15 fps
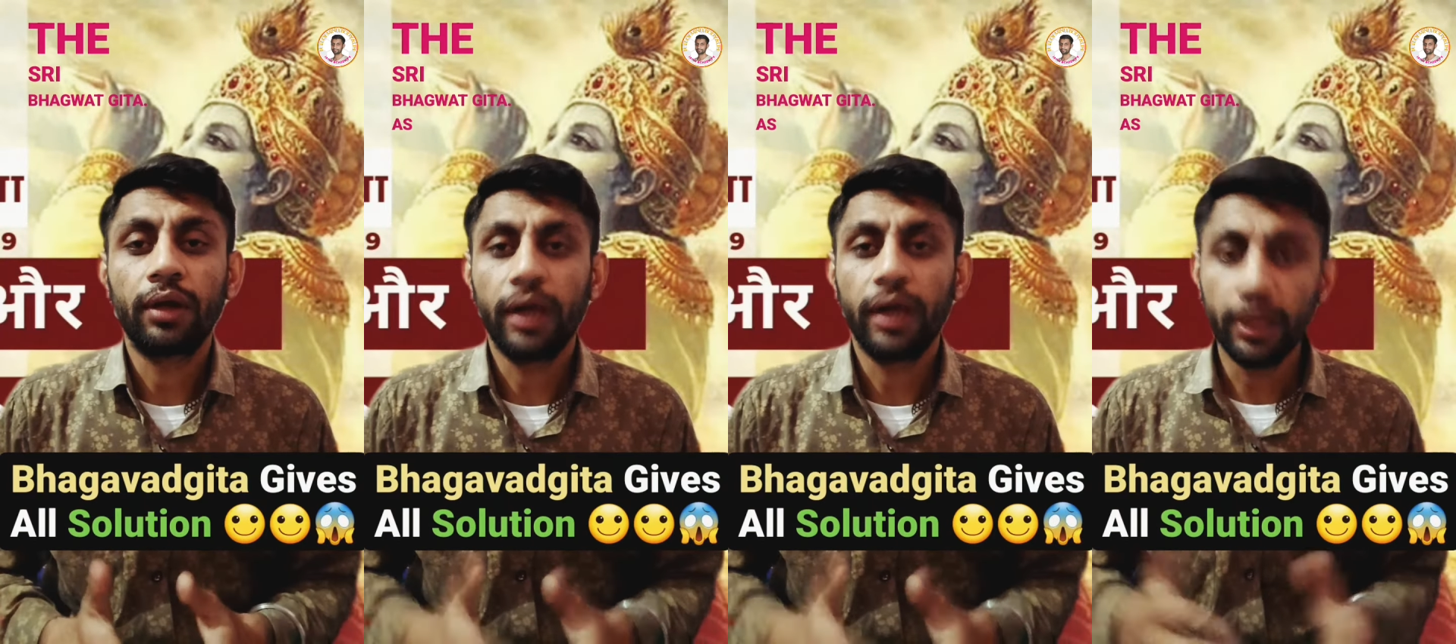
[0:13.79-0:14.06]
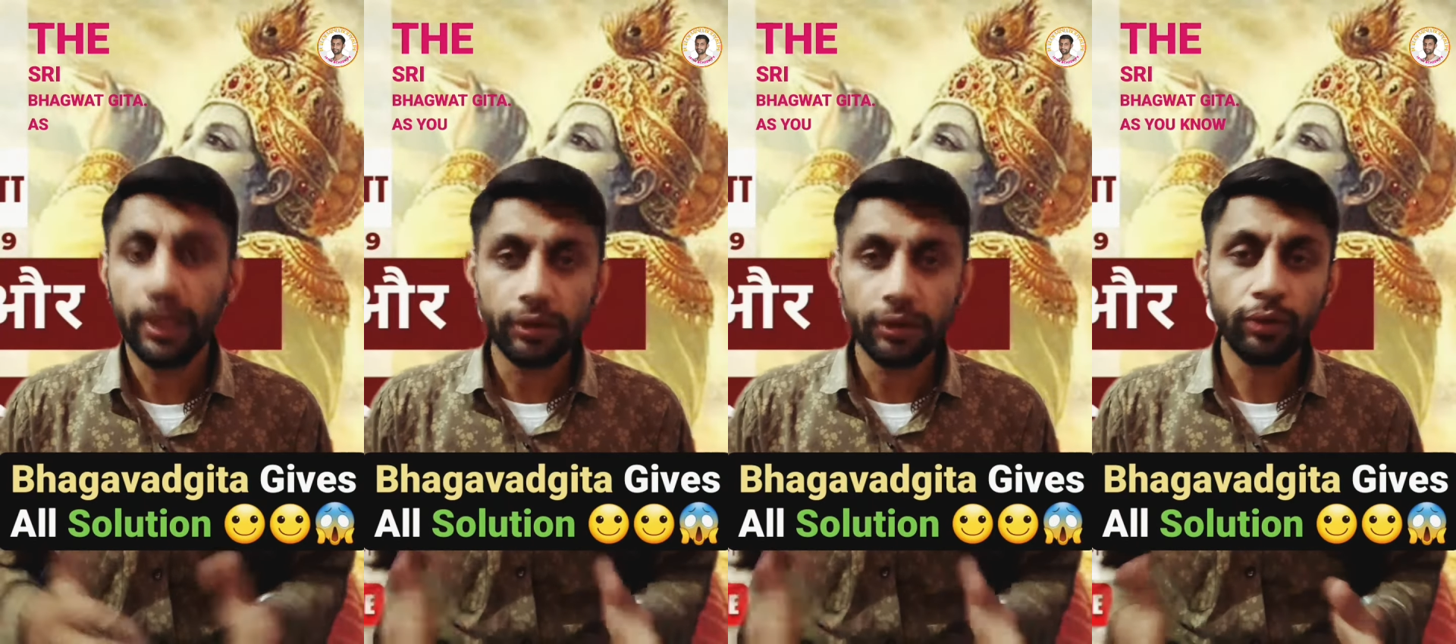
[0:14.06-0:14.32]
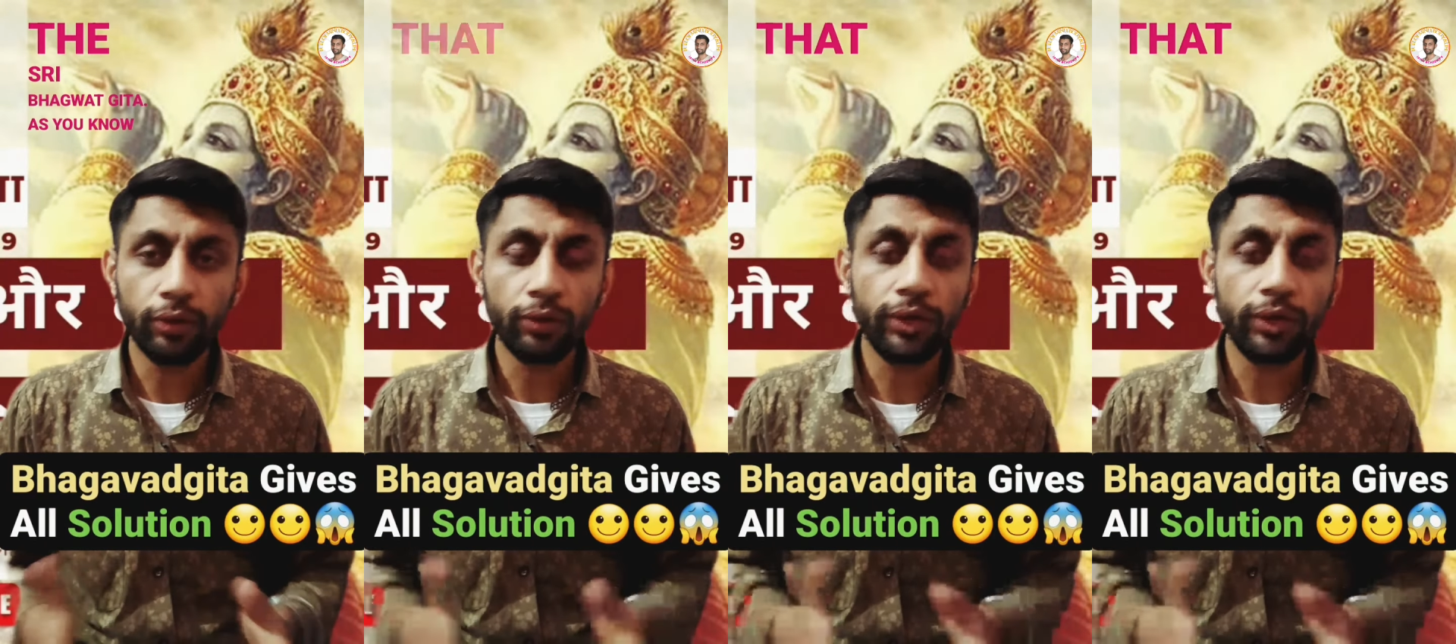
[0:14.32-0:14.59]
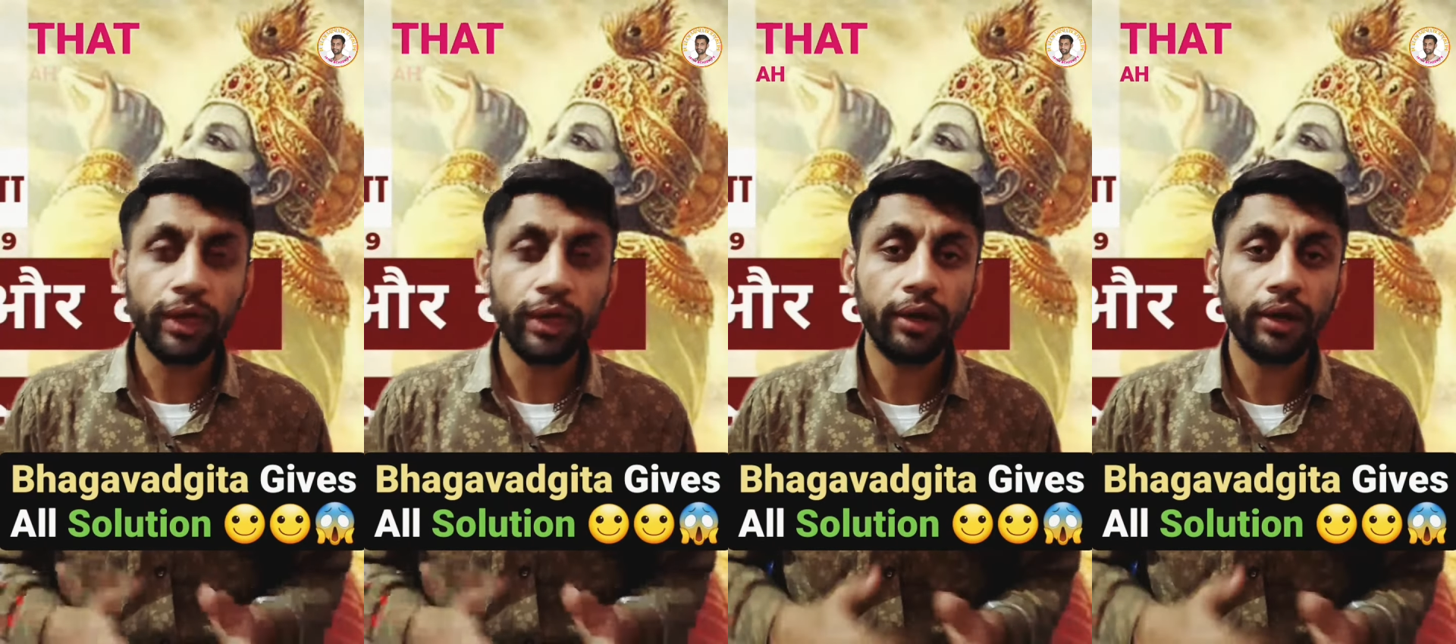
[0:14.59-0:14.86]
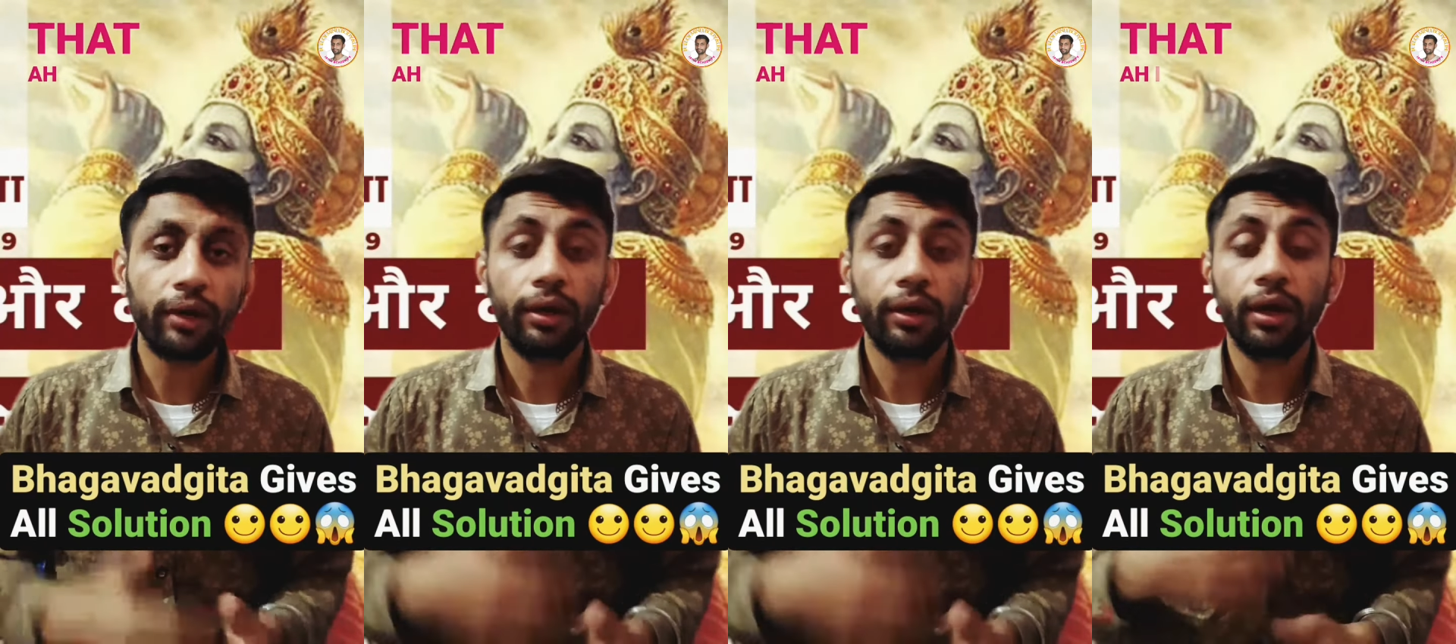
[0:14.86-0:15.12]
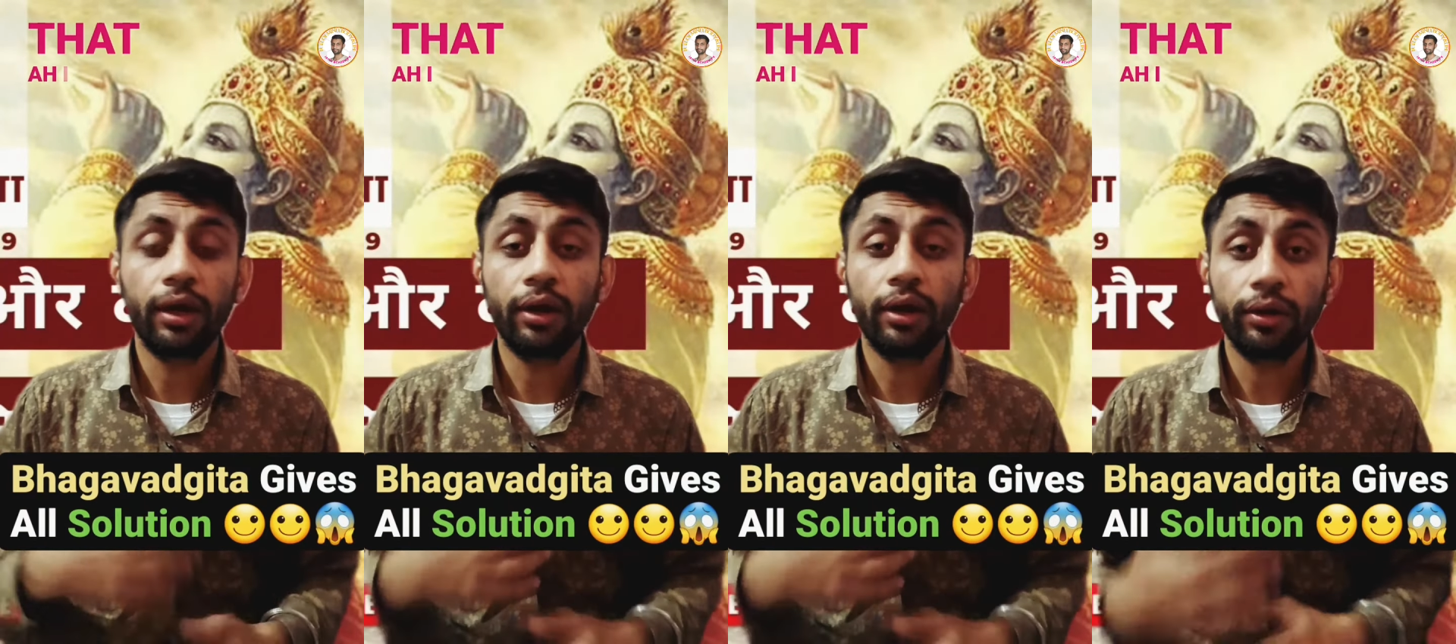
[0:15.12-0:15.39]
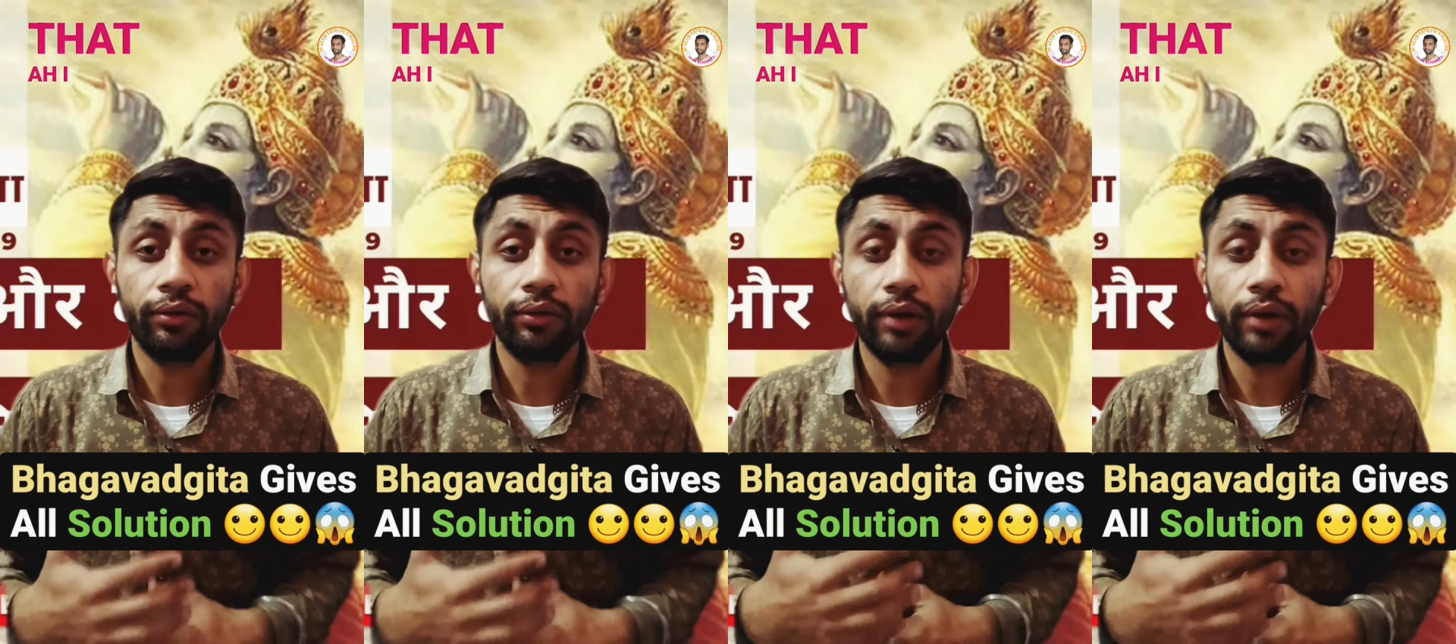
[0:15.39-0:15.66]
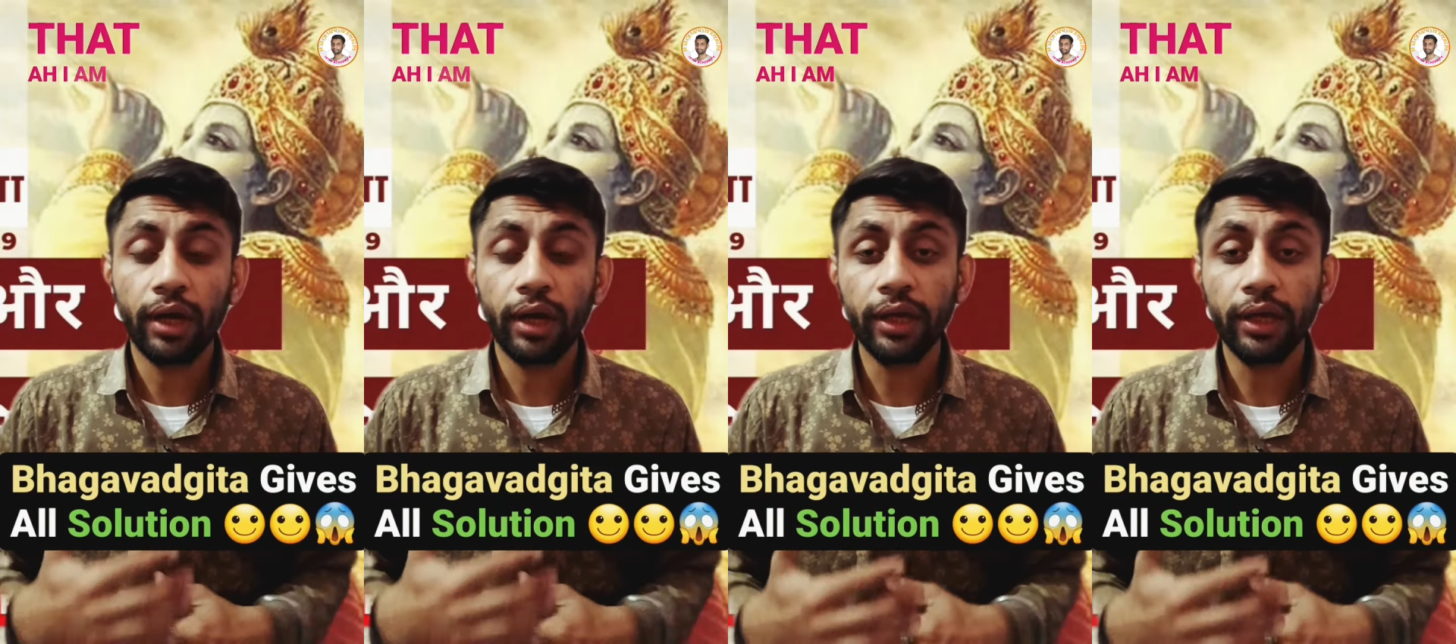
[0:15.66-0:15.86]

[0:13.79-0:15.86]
As you know that I